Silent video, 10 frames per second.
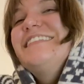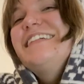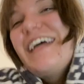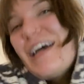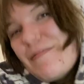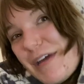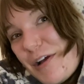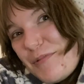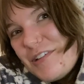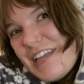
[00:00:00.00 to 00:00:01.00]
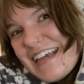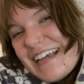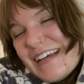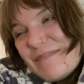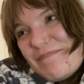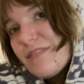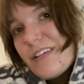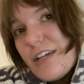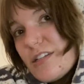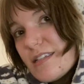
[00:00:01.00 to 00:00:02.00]
but I hope you like it.
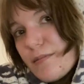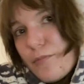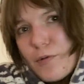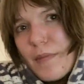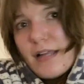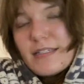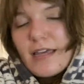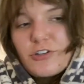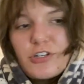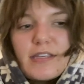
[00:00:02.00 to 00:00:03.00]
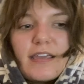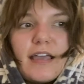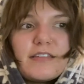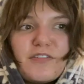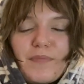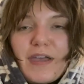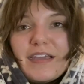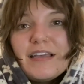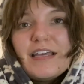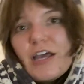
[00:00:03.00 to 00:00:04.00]
Cut to some more montages, I guess, of
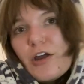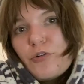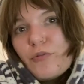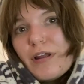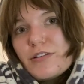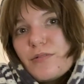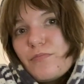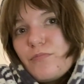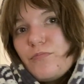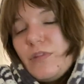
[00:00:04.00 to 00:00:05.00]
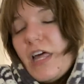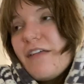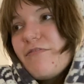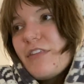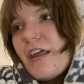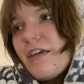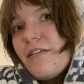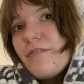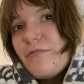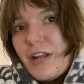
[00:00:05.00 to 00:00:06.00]
my random life that
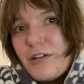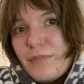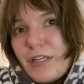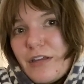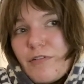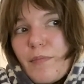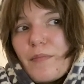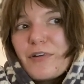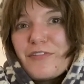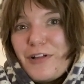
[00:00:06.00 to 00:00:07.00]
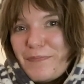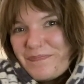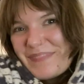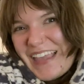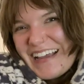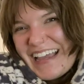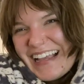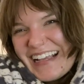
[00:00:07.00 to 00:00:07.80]
I randomly remember to film. Okay.